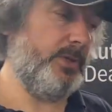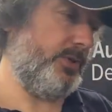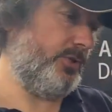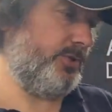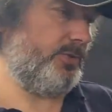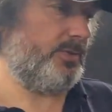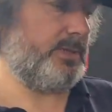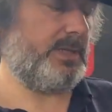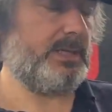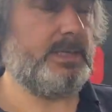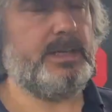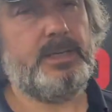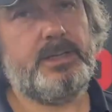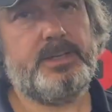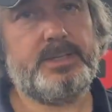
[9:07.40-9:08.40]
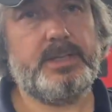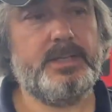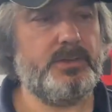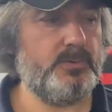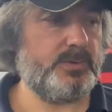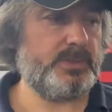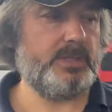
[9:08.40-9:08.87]
which you can clearly see,
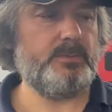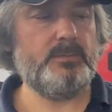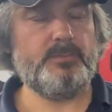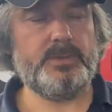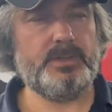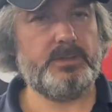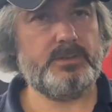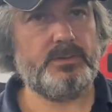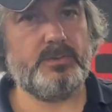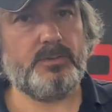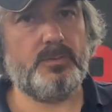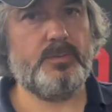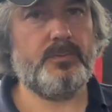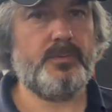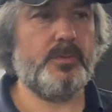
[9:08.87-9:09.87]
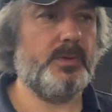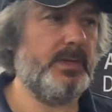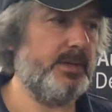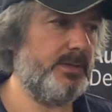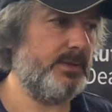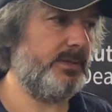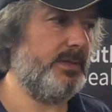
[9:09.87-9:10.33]
and you'll see when we start going through
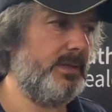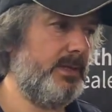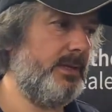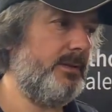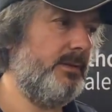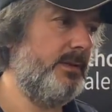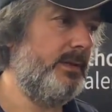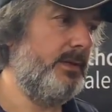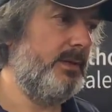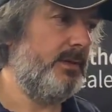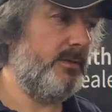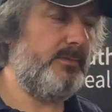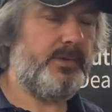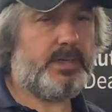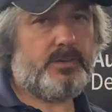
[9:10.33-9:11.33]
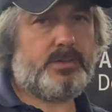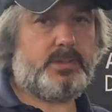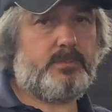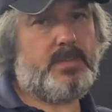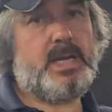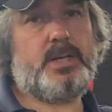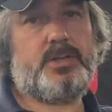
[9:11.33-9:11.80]
this. Figures
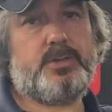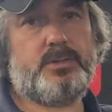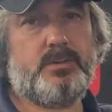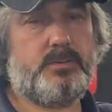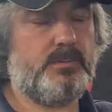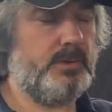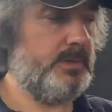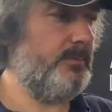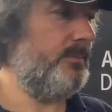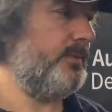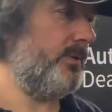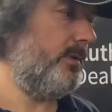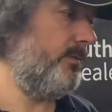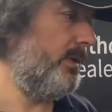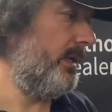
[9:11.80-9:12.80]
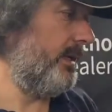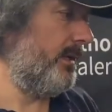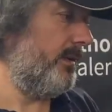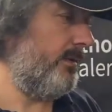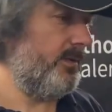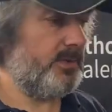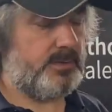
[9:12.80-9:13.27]
to match. All right, so
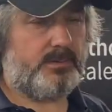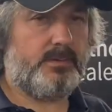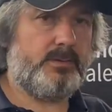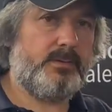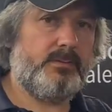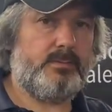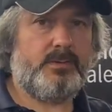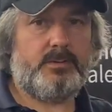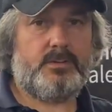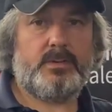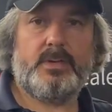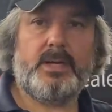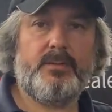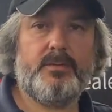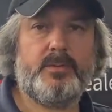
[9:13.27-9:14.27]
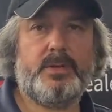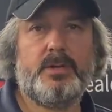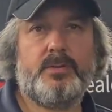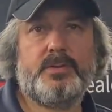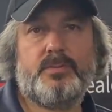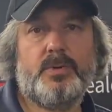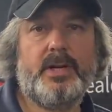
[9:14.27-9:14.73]
there's you
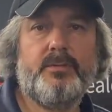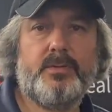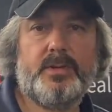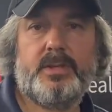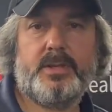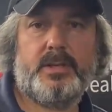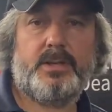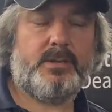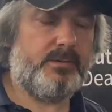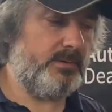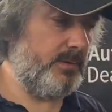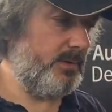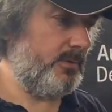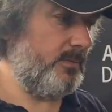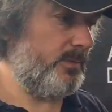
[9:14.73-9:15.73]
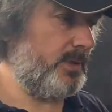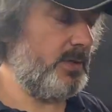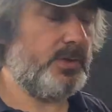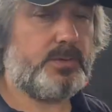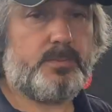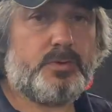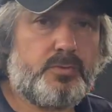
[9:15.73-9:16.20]
know, it's whatever the, you know, the
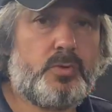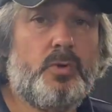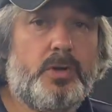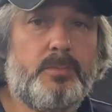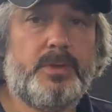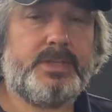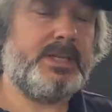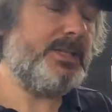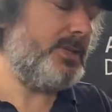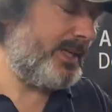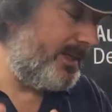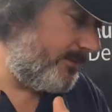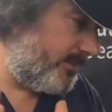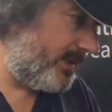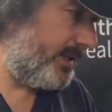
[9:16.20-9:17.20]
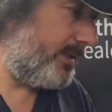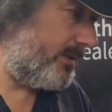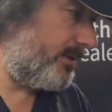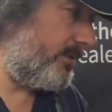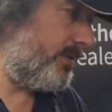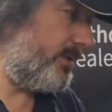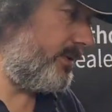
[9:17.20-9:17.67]
customer's requirements, as I keep saying,
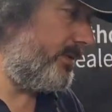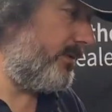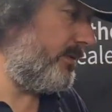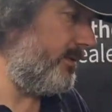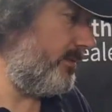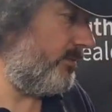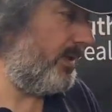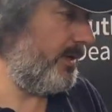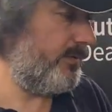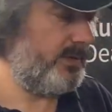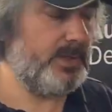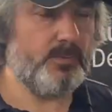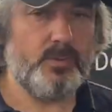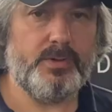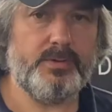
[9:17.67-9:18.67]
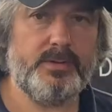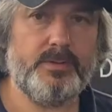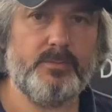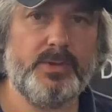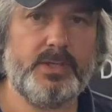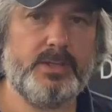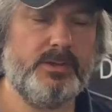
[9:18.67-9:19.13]
you know, it's whatever they want,
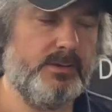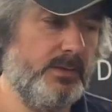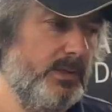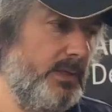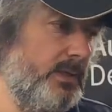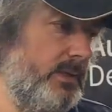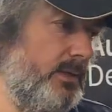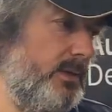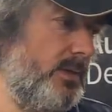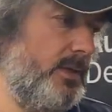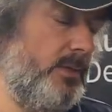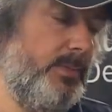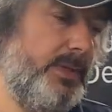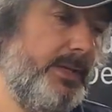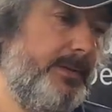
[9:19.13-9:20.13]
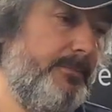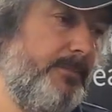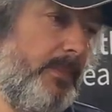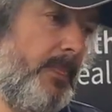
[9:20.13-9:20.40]
and we can accommodate.